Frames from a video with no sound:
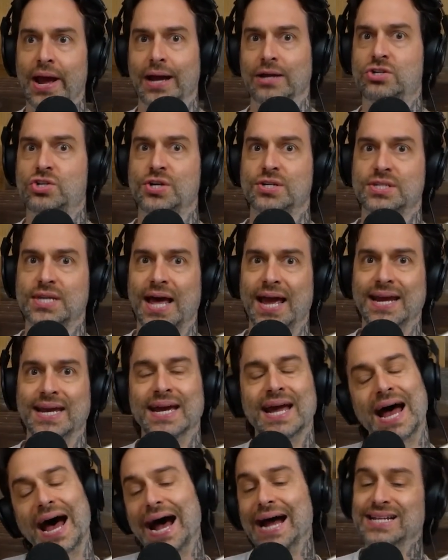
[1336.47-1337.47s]
And she's like,
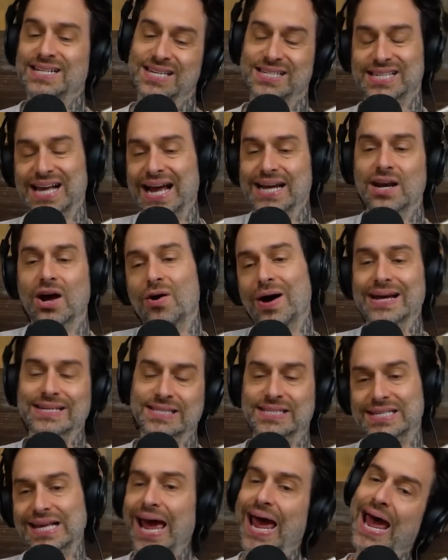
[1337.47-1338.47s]
I know I
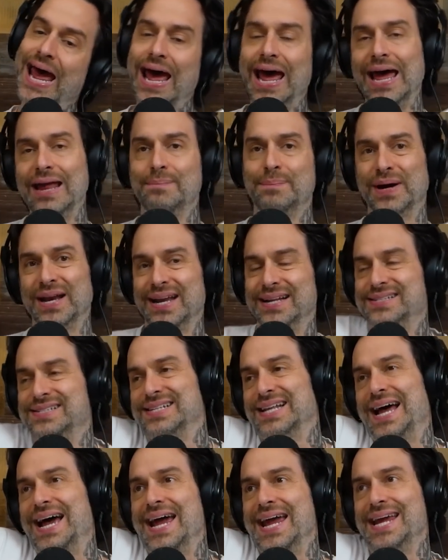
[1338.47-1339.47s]
said, but
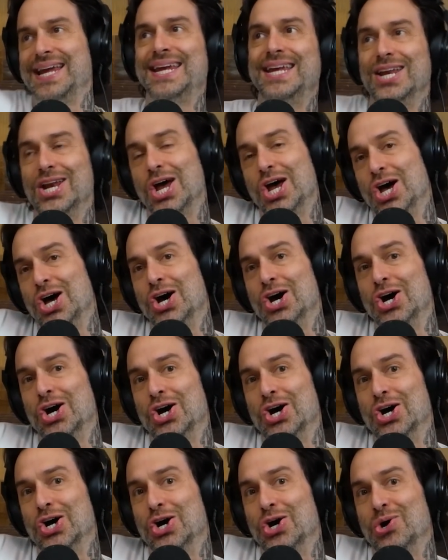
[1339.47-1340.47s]
it's like, you
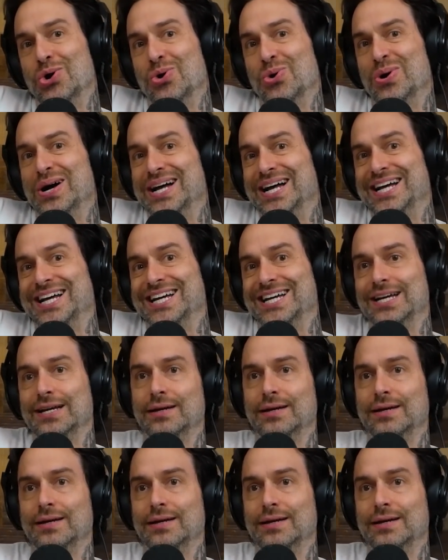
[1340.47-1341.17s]
know...